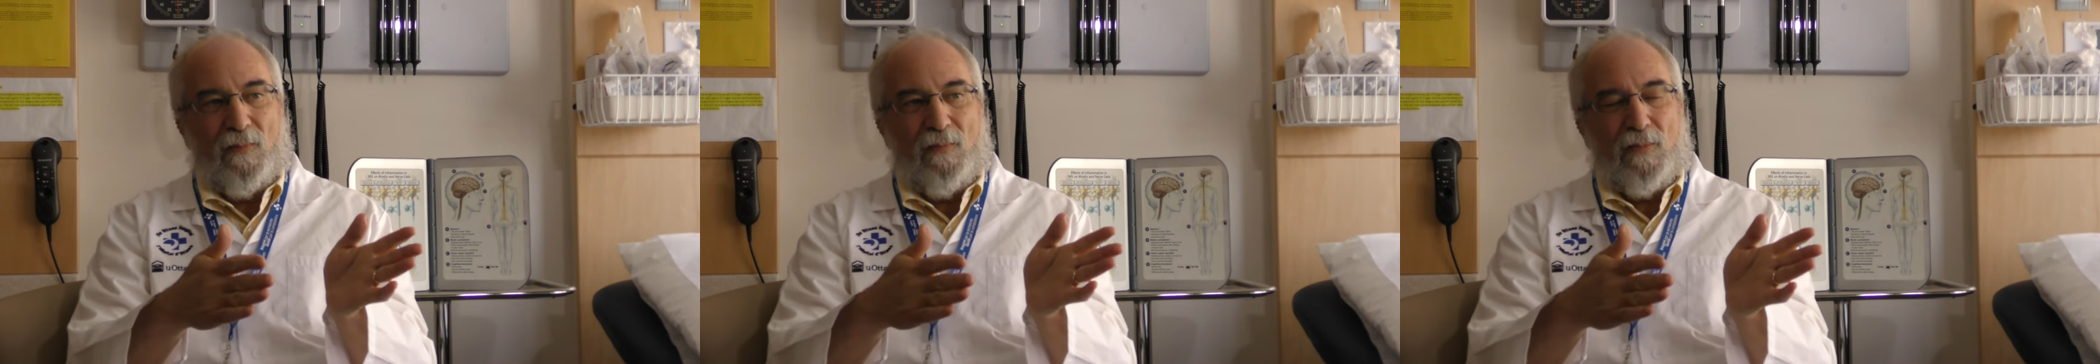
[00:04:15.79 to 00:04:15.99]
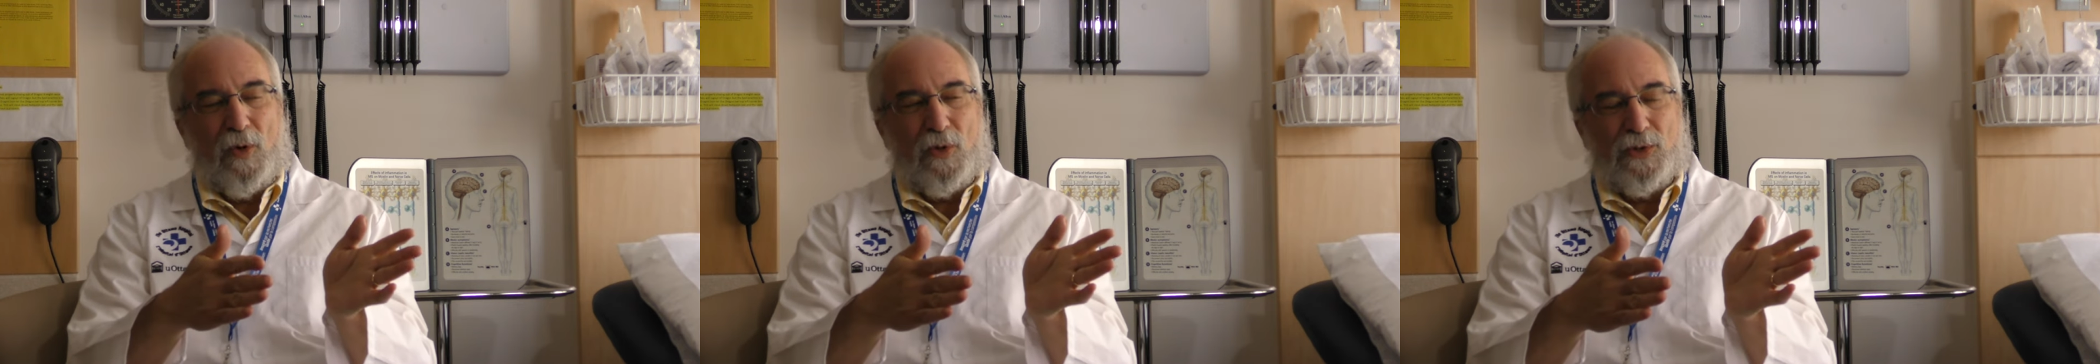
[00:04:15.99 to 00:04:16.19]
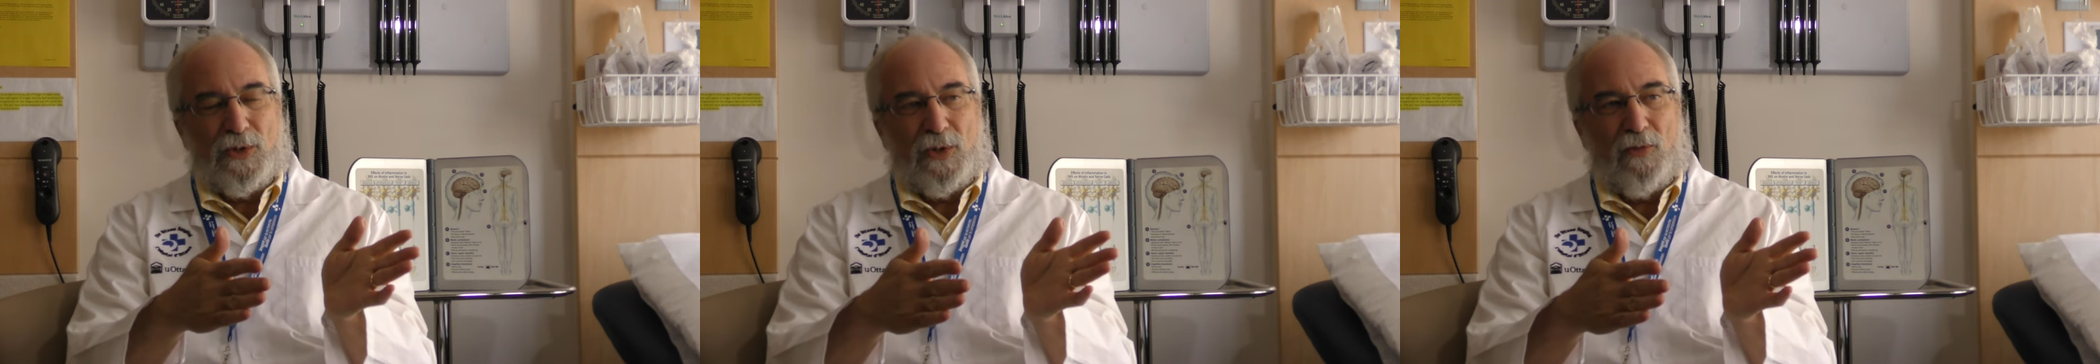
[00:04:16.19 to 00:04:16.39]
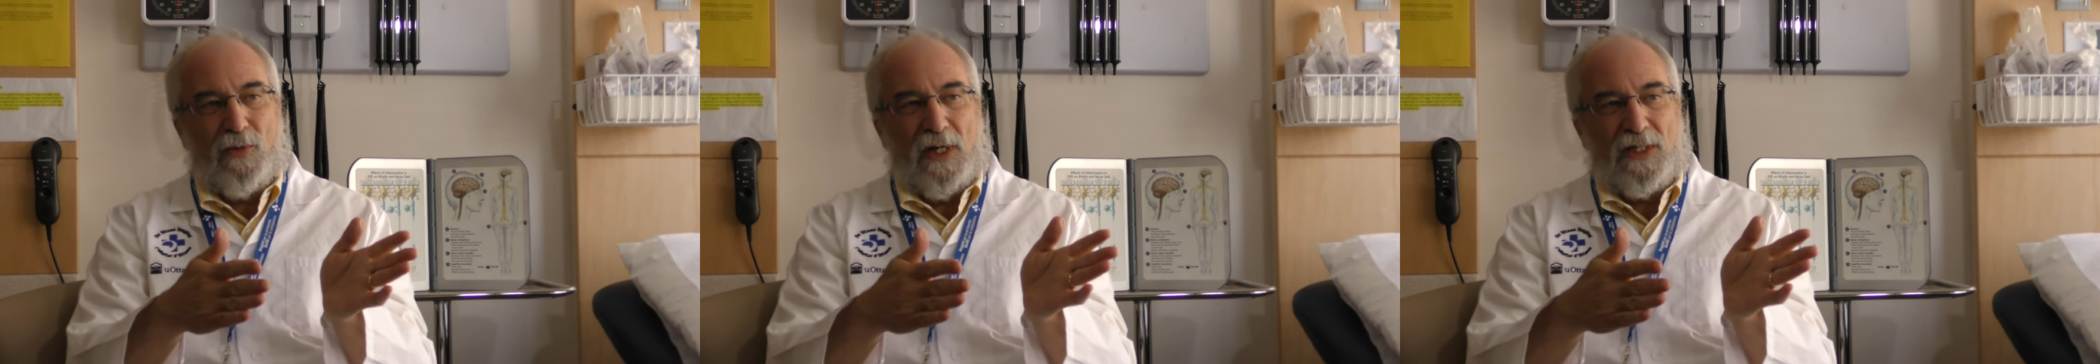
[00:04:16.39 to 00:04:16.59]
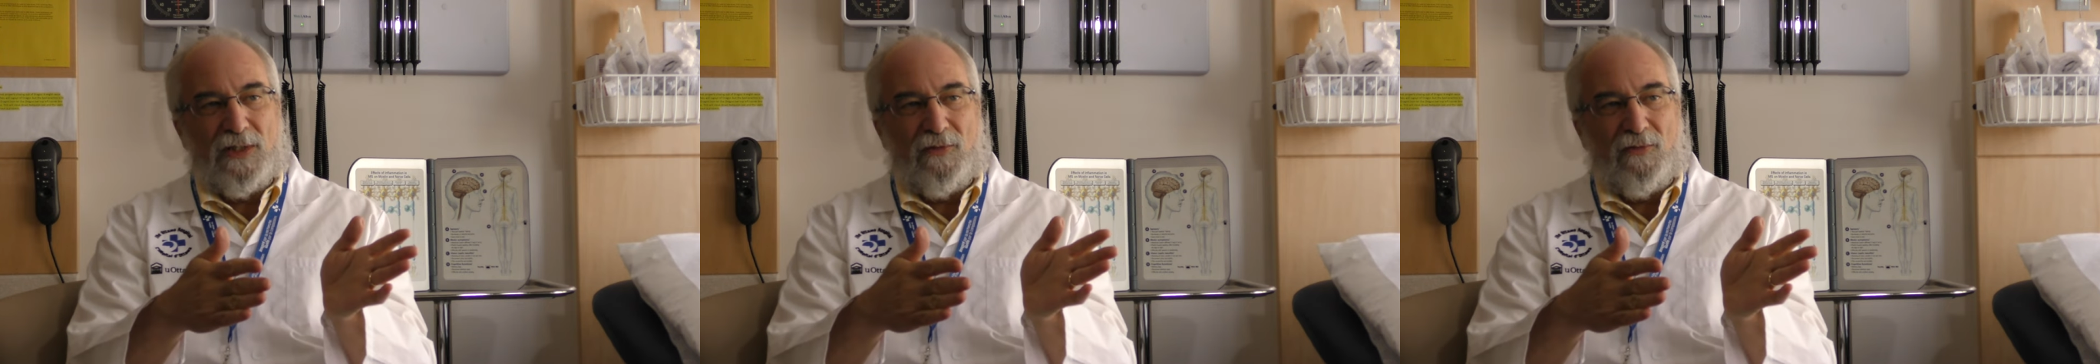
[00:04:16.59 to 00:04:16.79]
most
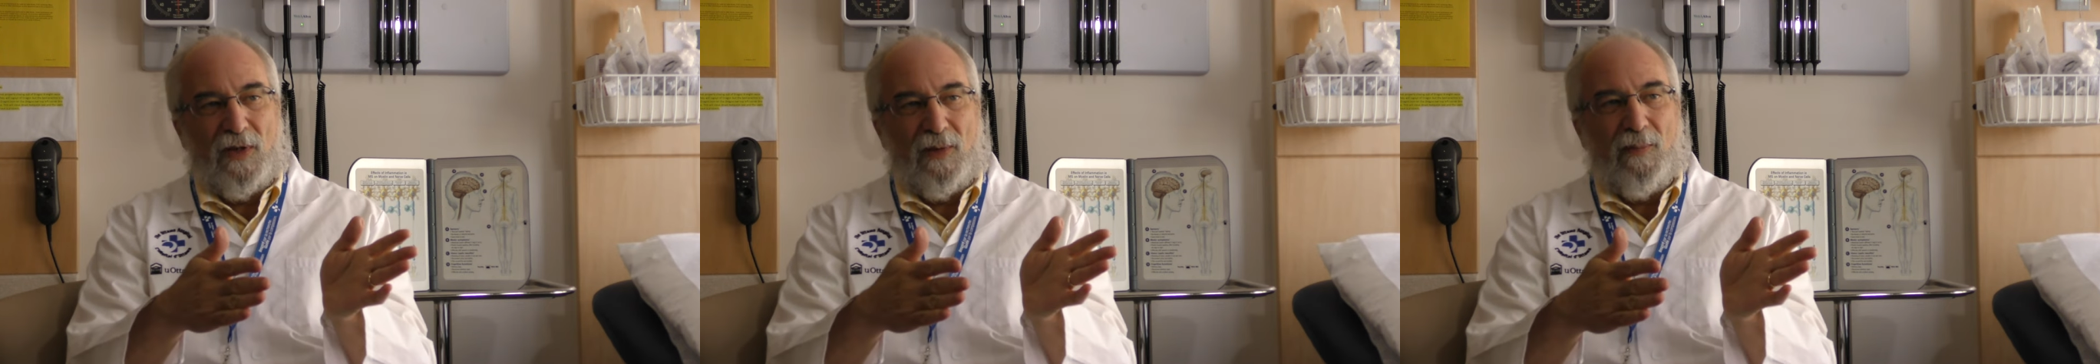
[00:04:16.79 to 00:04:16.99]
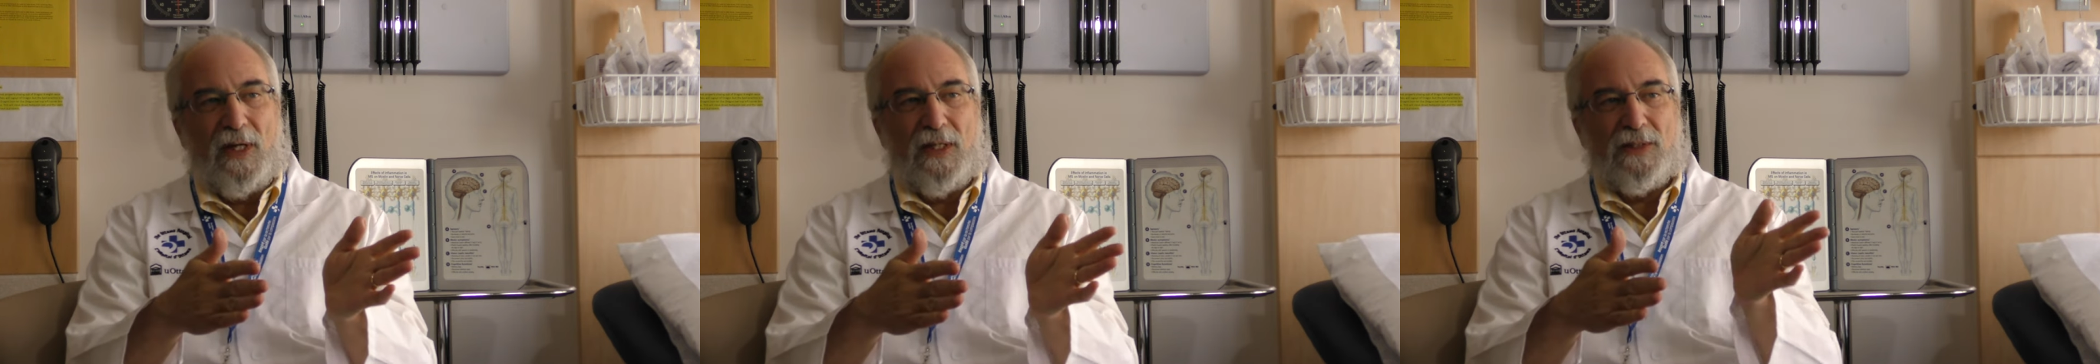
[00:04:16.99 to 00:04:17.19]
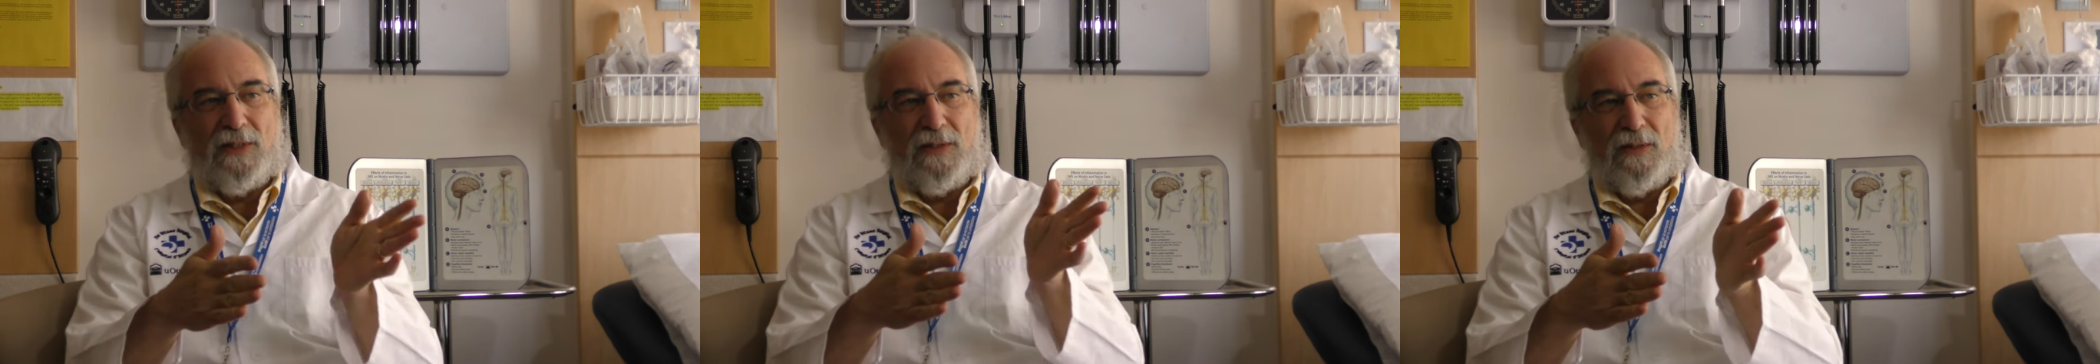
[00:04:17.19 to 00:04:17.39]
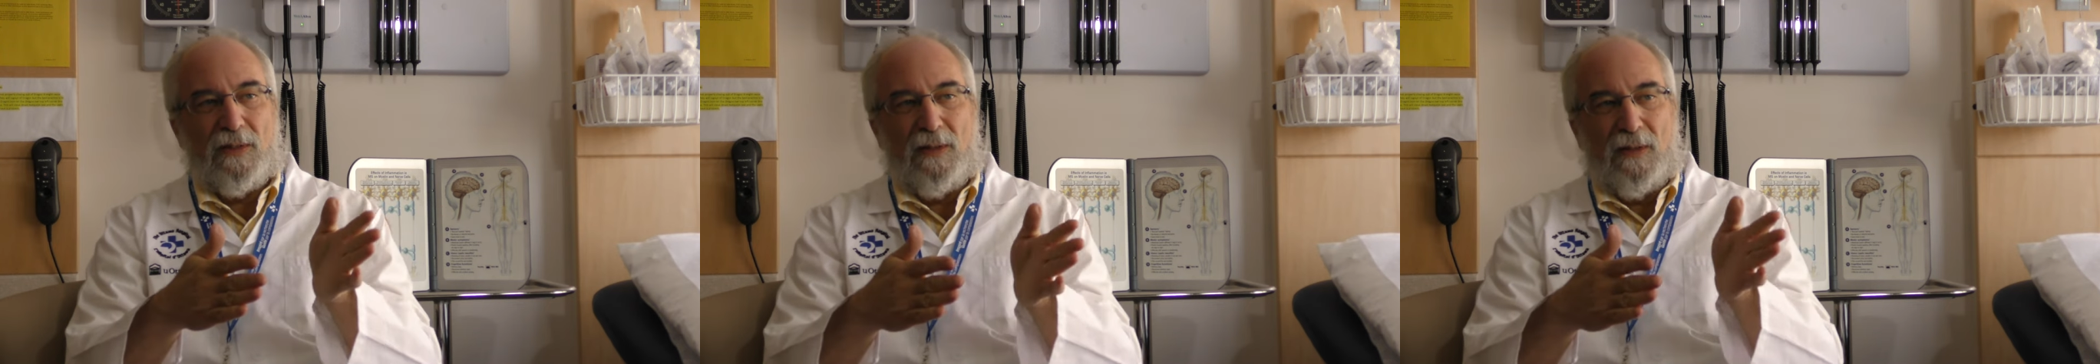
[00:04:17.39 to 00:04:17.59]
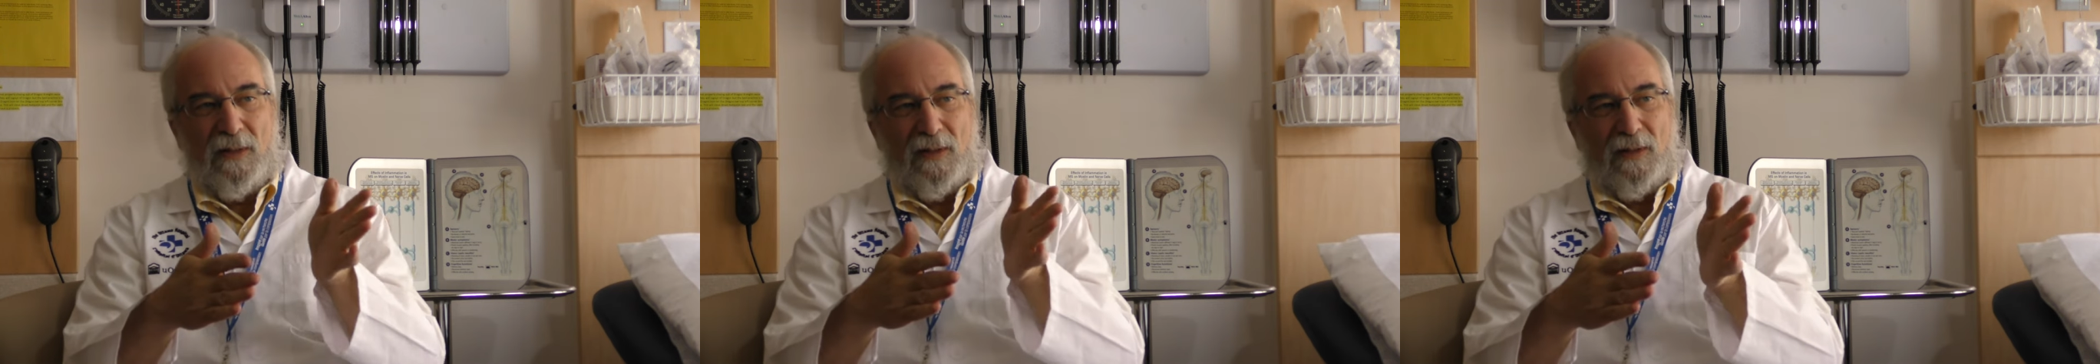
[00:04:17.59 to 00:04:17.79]
aggressive MS
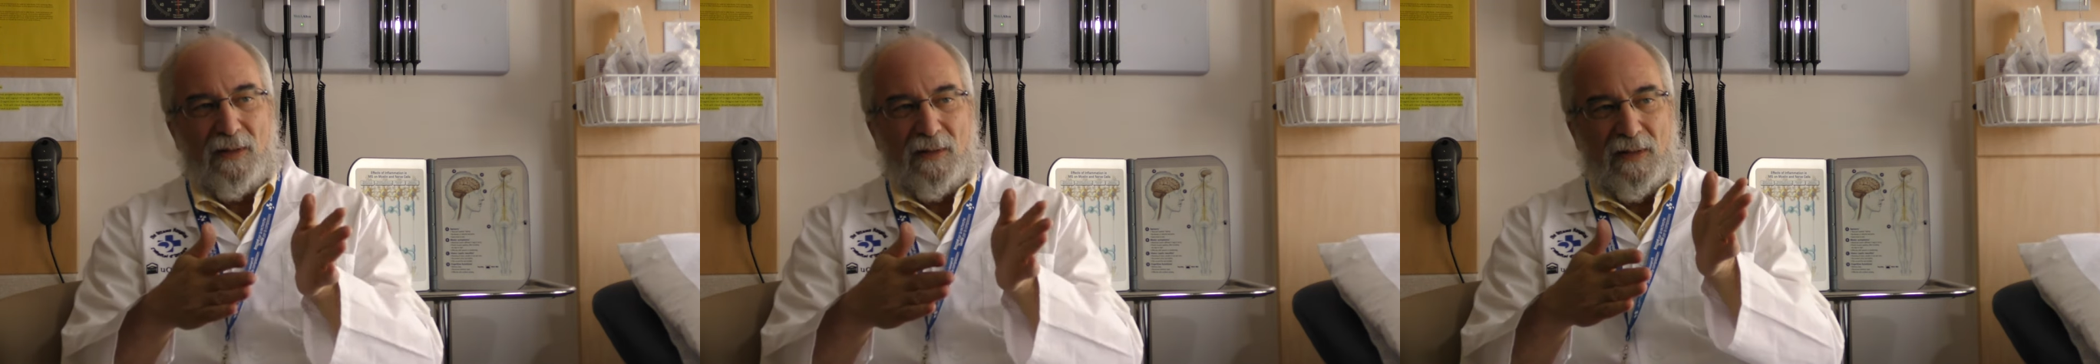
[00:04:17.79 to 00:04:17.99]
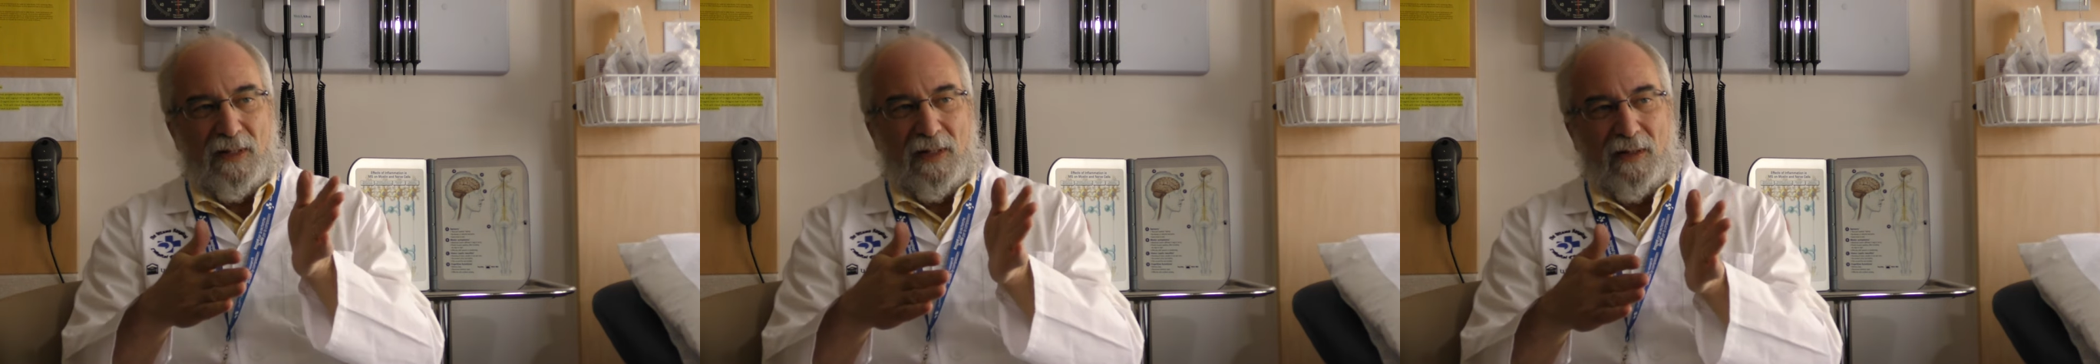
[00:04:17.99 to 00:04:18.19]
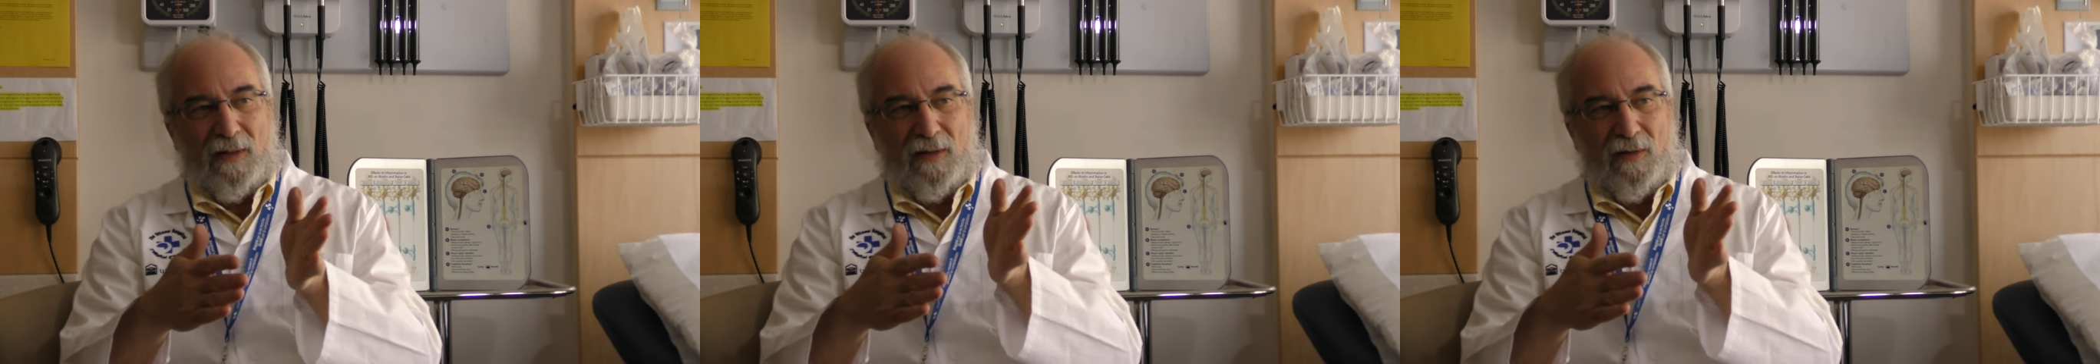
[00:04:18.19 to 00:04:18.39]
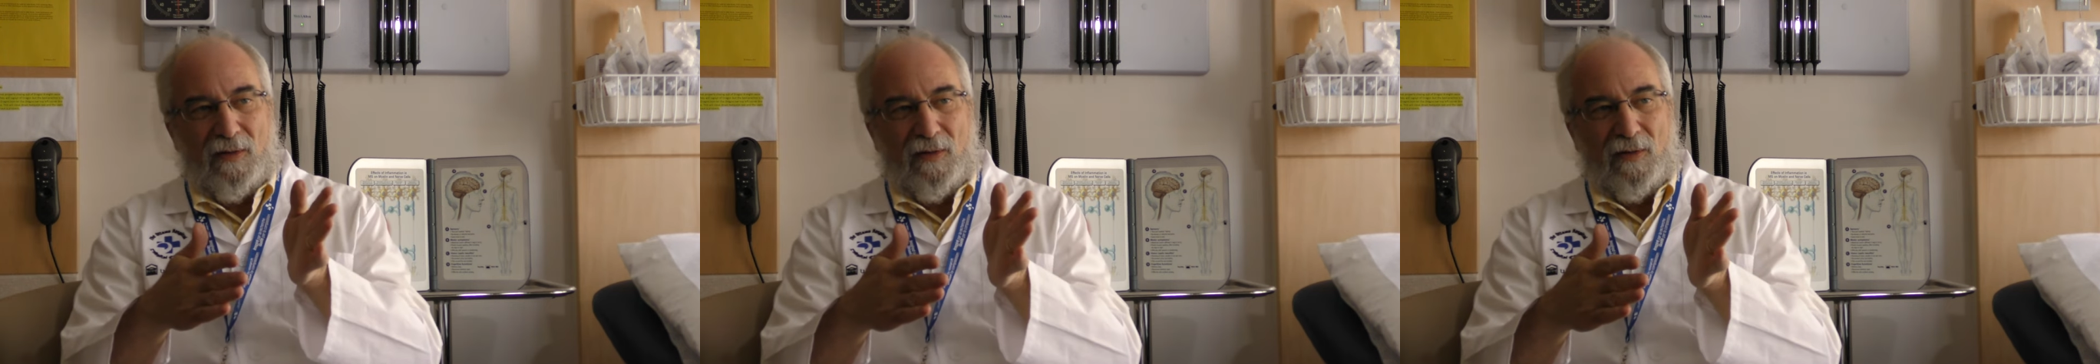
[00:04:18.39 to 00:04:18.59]
that